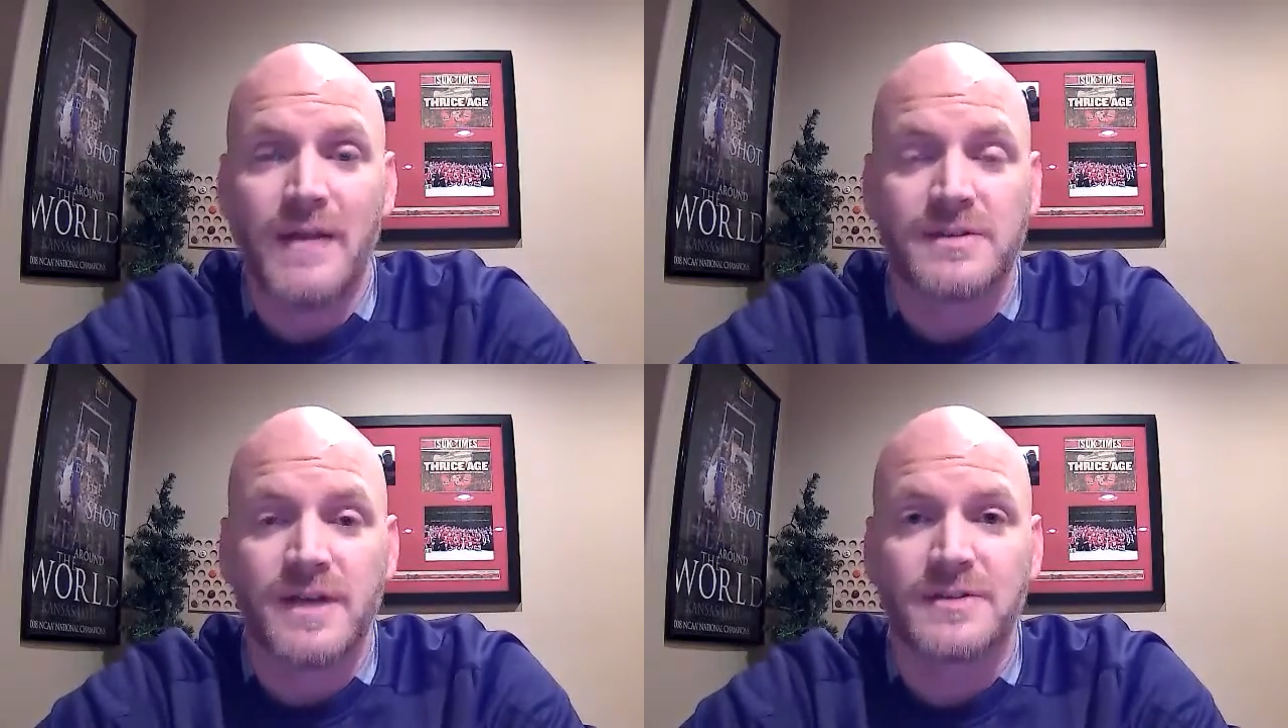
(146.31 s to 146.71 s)

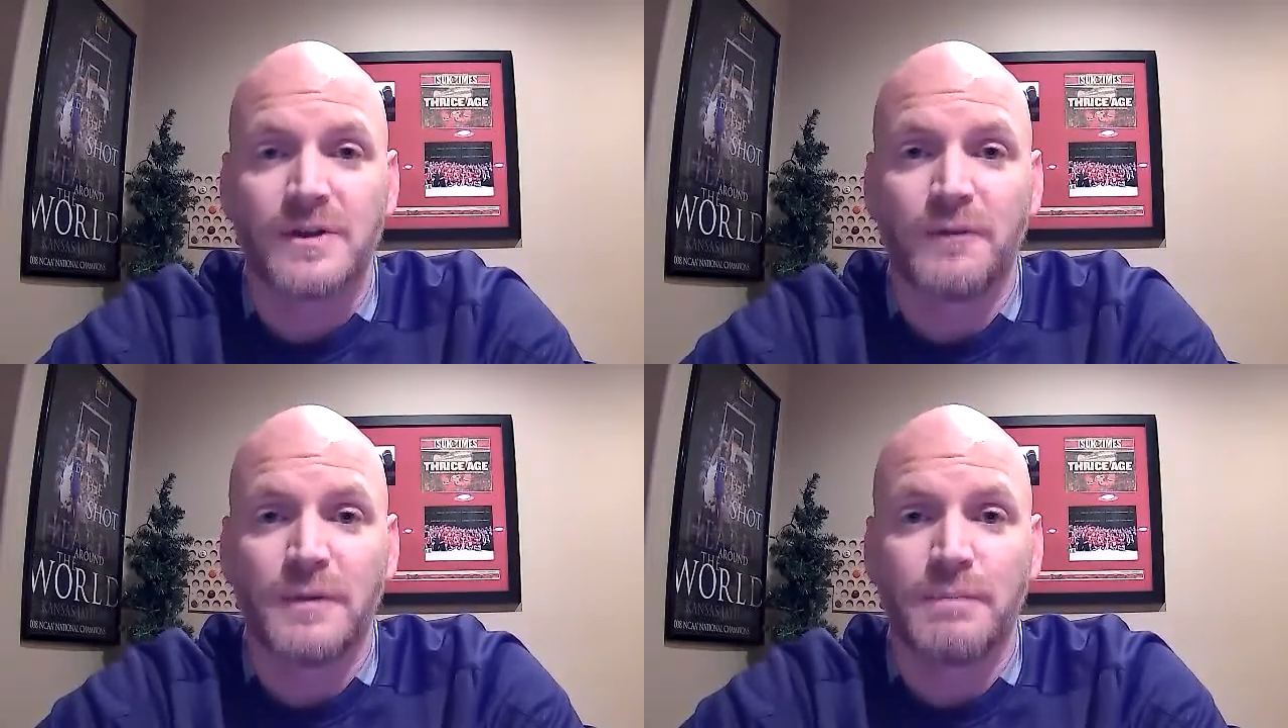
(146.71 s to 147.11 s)
this
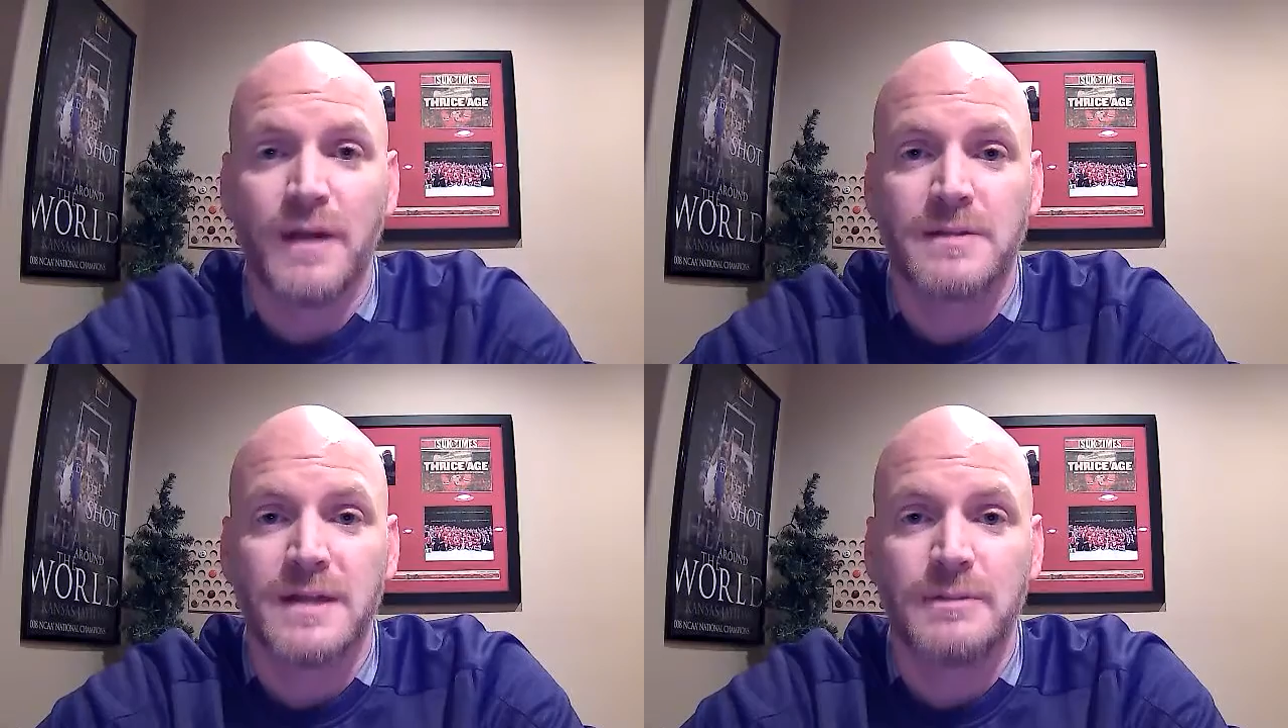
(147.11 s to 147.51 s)
Husker
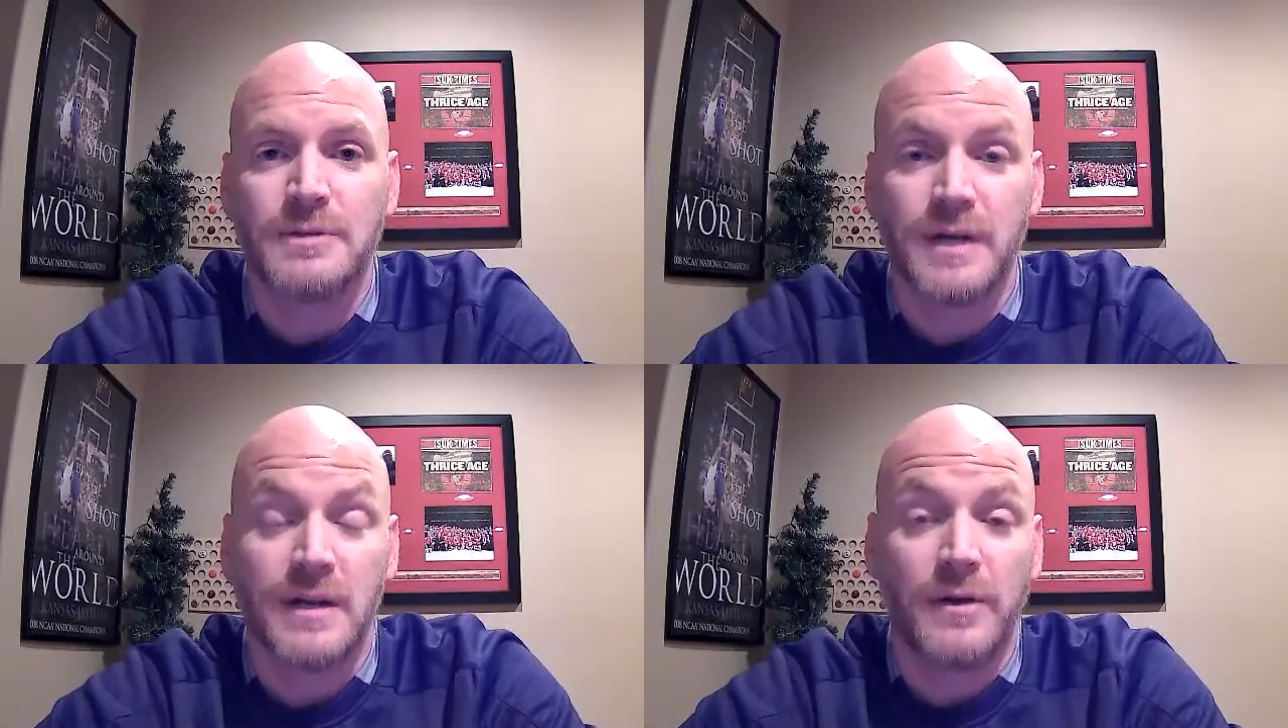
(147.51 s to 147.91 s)
football team
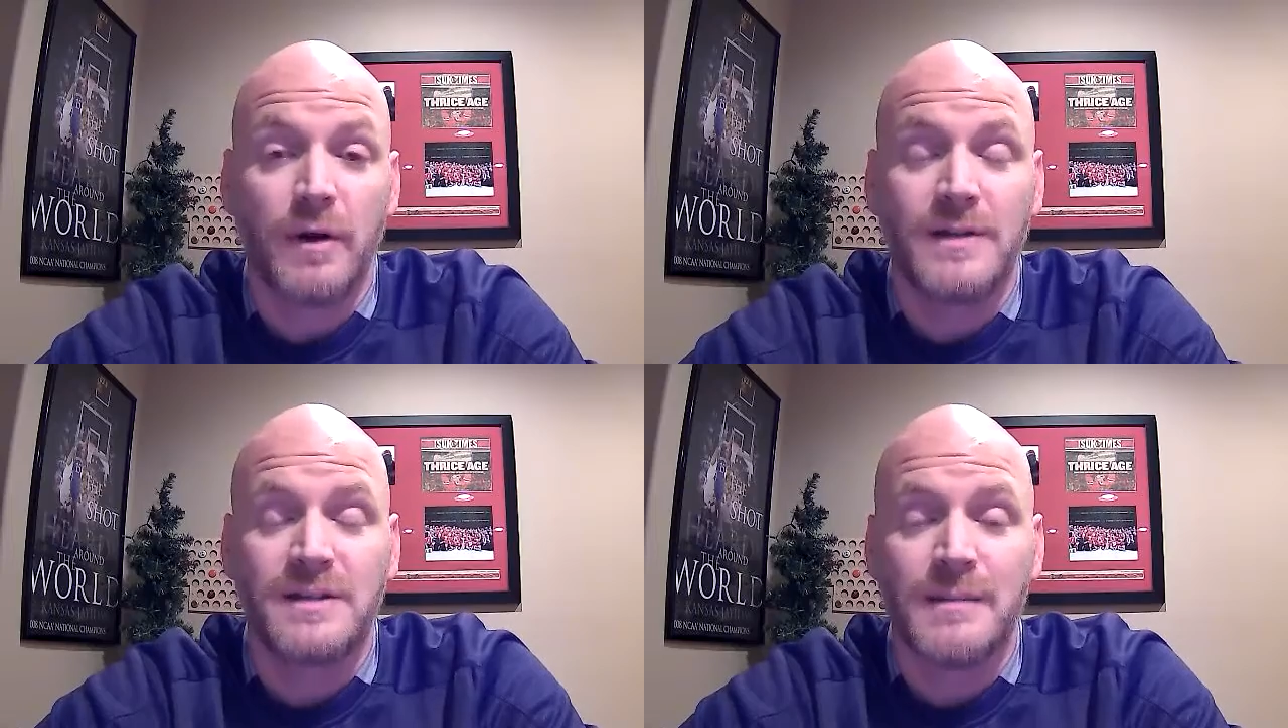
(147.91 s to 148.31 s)
to an
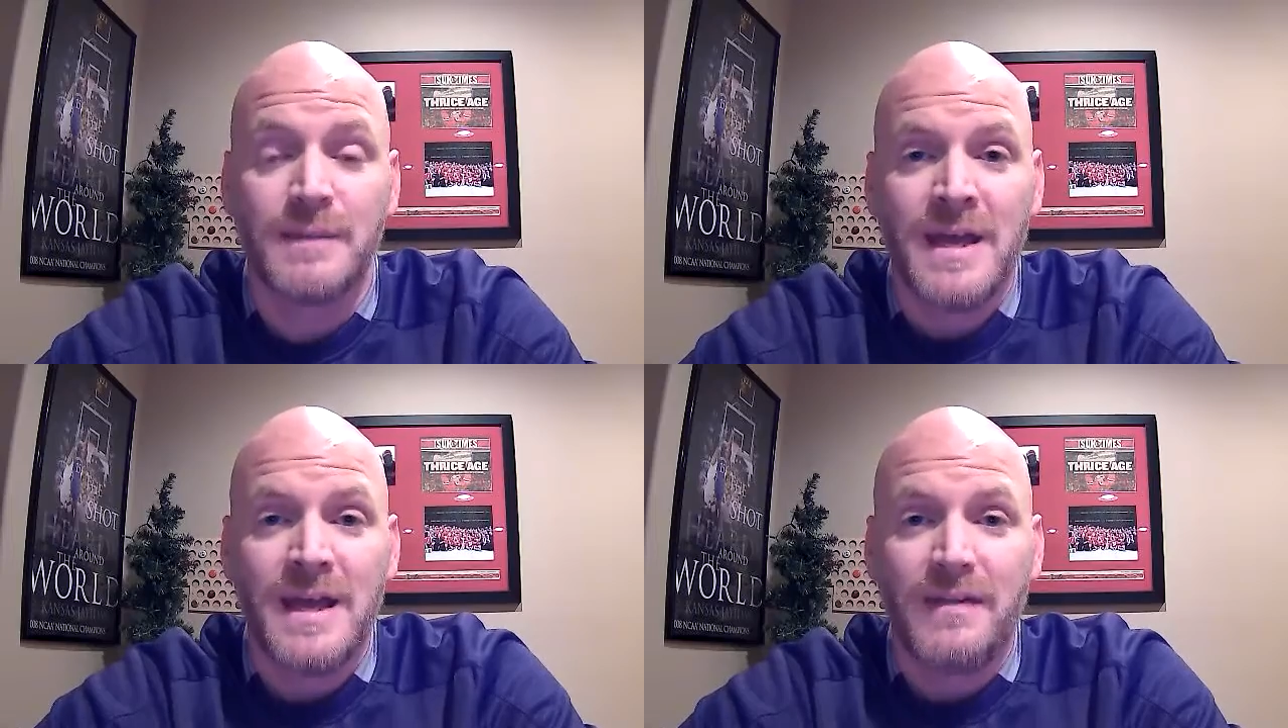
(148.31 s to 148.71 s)
Illinois team